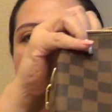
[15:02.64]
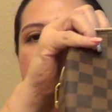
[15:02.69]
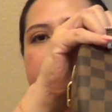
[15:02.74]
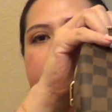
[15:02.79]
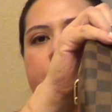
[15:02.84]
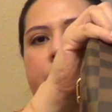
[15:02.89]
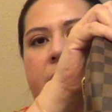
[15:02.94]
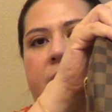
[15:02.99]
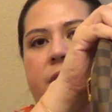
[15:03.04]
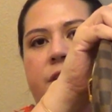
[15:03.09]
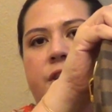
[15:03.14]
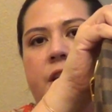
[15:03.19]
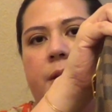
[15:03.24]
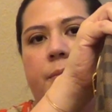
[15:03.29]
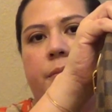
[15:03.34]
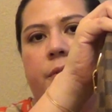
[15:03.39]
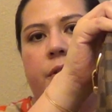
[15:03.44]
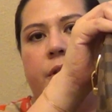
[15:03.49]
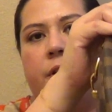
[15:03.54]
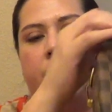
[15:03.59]
with the base
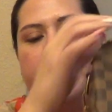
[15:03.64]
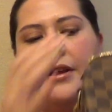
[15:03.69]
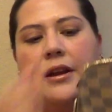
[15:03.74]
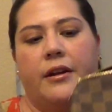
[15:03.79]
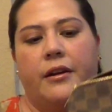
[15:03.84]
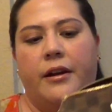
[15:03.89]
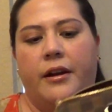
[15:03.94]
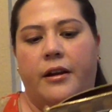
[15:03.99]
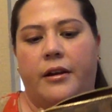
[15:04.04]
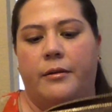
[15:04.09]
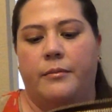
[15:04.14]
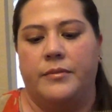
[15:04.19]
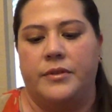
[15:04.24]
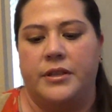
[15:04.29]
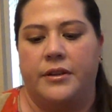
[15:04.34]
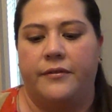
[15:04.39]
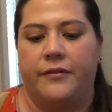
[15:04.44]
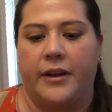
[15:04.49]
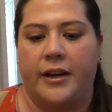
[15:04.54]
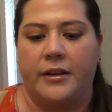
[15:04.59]
shaper in there
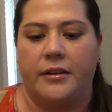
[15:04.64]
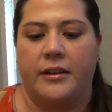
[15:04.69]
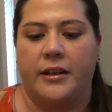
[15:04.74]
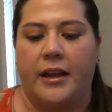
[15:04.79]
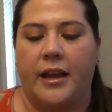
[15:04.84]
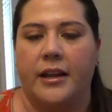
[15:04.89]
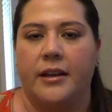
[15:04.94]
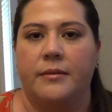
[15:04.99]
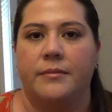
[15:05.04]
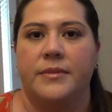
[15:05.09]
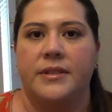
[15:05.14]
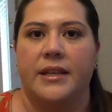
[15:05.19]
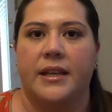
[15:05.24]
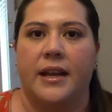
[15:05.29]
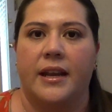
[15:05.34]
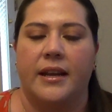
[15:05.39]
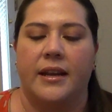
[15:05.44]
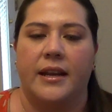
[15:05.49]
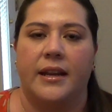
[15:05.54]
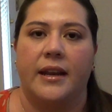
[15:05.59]
to find the items
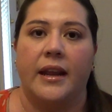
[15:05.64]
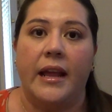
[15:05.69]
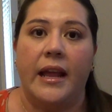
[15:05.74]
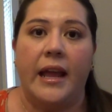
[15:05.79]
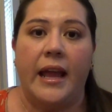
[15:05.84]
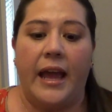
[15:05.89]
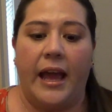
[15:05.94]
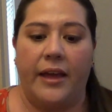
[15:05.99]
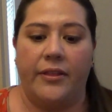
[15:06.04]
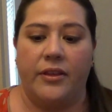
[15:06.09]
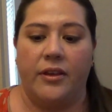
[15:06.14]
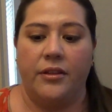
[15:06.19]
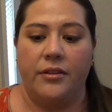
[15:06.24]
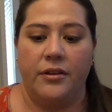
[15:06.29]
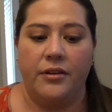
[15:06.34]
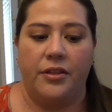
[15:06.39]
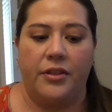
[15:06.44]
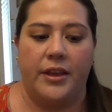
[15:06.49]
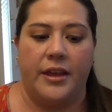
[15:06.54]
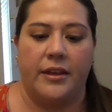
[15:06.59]
that I need. And the
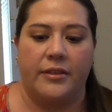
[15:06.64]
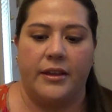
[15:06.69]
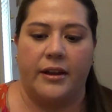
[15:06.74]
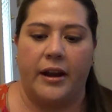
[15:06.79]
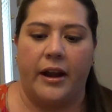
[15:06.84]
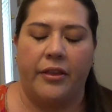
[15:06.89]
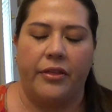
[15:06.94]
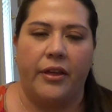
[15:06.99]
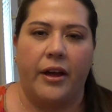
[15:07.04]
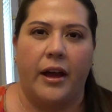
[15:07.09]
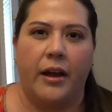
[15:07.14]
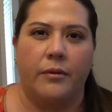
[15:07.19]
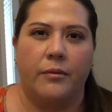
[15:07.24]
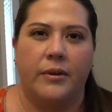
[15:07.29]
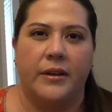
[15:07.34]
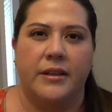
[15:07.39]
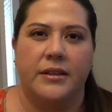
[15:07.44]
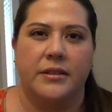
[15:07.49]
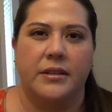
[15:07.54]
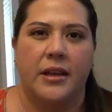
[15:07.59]
other thing that I
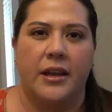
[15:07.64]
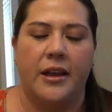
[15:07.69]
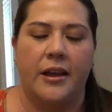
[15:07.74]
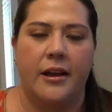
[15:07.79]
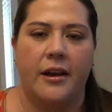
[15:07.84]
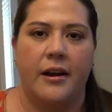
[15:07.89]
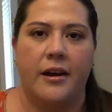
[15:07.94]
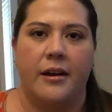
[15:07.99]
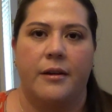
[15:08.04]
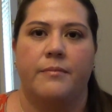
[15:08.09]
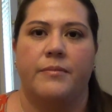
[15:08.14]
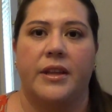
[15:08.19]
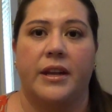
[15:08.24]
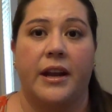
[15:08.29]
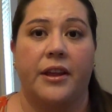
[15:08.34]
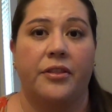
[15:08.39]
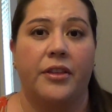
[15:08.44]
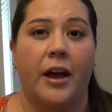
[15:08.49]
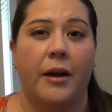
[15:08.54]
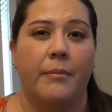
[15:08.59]
thought was,
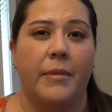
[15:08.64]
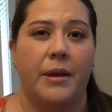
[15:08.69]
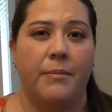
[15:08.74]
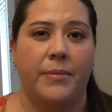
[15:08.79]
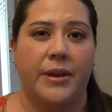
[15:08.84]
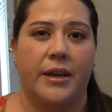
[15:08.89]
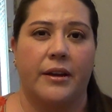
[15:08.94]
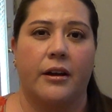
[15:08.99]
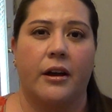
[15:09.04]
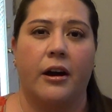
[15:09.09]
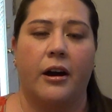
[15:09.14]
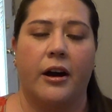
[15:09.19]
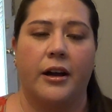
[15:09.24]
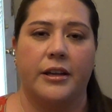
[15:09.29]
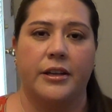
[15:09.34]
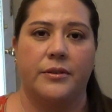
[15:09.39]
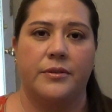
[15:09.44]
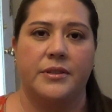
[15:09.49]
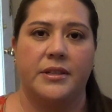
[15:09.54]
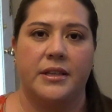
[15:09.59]
that I thought might be a
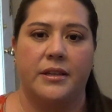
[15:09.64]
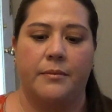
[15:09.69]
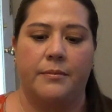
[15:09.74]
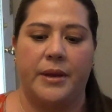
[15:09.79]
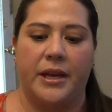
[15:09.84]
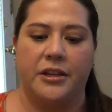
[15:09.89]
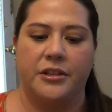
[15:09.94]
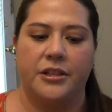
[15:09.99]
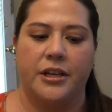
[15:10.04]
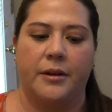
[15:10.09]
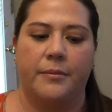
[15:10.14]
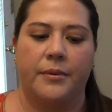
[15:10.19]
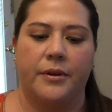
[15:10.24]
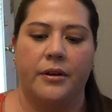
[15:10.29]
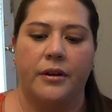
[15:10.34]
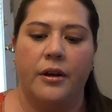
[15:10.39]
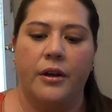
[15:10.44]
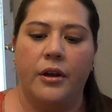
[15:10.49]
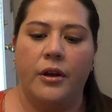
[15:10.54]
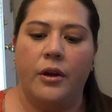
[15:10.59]
con using a base
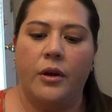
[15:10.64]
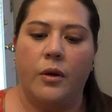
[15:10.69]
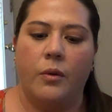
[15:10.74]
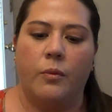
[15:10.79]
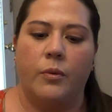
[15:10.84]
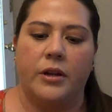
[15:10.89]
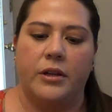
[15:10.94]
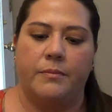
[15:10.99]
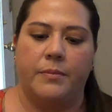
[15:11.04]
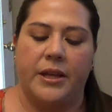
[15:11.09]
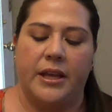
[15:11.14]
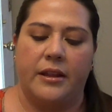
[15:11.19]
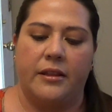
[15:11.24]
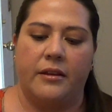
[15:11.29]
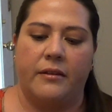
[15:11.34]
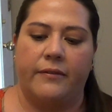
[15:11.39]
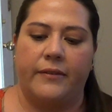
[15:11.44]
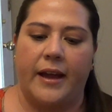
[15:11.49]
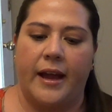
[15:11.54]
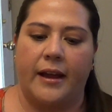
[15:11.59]
shaper would
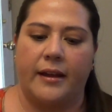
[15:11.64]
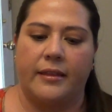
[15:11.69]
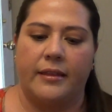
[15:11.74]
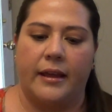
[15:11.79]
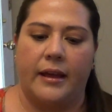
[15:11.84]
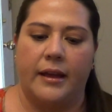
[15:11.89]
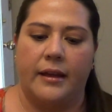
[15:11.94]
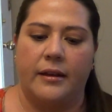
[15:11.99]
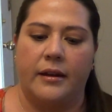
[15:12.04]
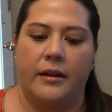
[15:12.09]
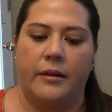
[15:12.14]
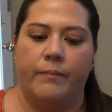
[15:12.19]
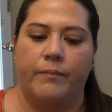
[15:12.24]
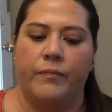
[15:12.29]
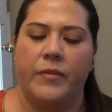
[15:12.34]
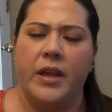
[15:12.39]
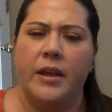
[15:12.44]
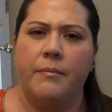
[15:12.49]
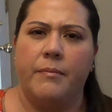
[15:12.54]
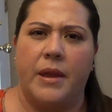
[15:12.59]
be the fact
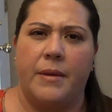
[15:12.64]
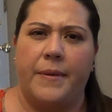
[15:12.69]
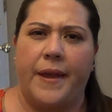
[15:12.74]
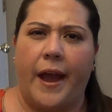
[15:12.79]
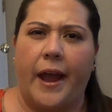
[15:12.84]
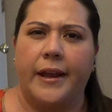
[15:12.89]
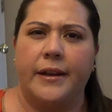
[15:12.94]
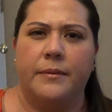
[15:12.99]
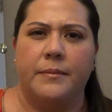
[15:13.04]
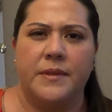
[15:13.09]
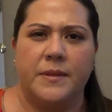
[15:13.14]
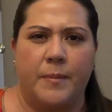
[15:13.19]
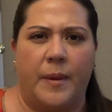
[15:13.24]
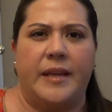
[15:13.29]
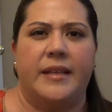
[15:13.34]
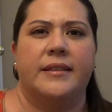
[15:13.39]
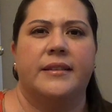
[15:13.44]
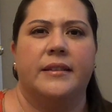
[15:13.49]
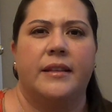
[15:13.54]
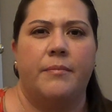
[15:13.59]
that maybe items
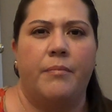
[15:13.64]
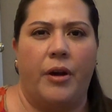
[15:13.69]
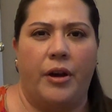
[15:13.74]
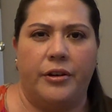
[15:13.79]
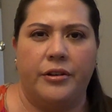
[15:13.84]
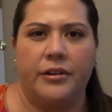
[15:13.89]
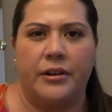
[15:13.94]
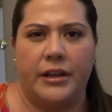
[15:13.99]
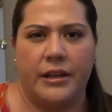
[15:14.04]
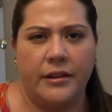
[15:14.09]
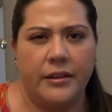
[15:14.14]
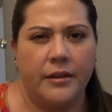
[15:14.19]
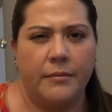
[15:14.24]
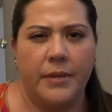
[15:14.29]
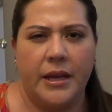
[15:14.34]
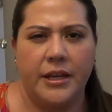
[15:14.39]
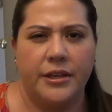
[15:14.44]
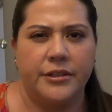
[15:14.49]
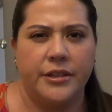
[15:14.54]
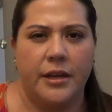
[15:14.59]
might slip underneath
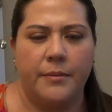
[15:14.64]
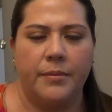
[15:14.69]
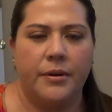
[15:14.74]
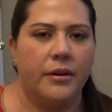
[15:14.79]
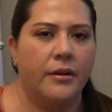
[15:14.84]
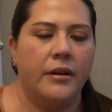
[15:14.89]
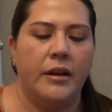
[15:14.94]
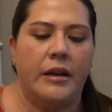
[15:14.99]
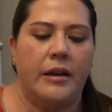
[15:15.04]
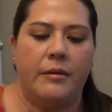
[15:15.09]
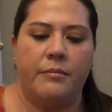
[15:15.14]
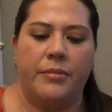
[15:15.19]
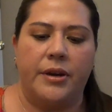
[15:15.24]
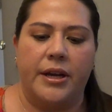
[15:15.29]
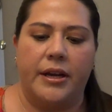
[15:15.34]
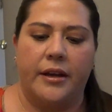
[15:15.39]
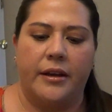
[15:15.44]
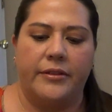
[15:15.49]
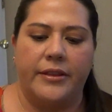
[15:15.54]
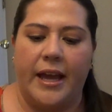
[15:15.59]
the base shaper,
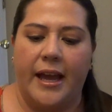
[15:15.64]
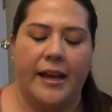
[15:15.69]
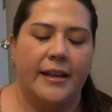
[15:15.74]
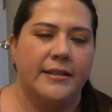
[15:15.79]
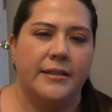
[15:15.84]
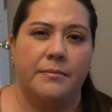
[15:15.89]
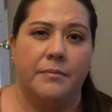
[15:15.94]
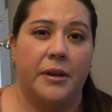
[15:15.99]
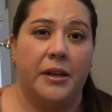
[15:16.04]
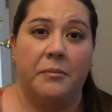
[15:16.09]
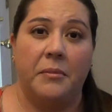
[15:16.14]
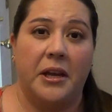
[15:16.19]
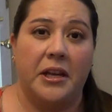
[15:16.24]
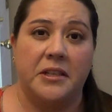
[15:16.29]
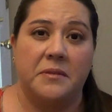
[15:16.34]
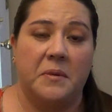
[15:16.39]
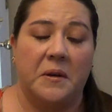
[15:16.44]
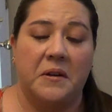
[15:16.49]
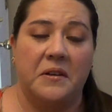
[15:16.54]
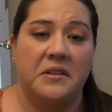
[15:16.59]
but that hasn't been
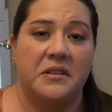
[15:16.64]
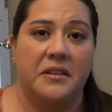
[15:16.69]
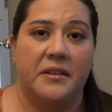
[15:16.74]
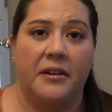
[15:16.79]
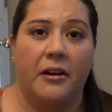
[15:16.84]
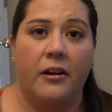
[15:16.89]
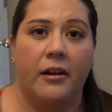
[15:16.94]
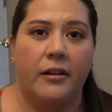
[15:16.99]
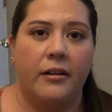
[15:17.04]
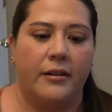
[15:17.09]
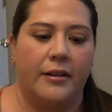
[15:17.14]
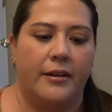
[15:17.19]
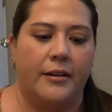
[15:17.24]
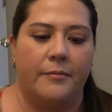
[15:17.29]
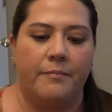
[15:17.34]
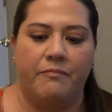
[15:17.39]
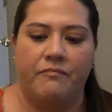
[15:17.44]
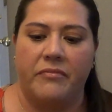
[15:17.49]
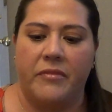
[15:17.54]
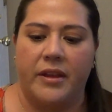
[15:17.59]
my experience at all.
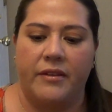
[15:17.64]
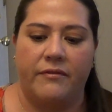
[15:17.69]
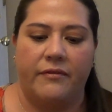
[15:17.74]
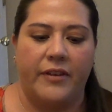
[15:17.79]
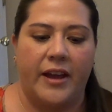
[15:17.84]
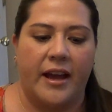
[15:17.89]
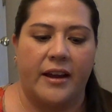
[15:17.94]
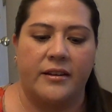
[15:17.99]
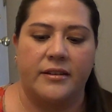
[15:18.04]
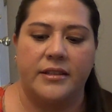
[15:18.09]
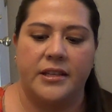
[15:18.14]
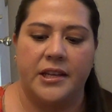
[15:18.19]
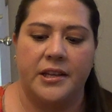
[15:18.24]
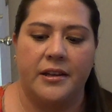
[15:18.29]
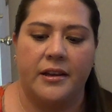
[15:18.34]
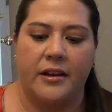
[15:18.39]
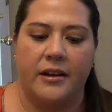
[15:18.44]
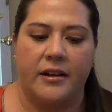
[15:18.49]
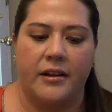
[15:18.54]
In fact,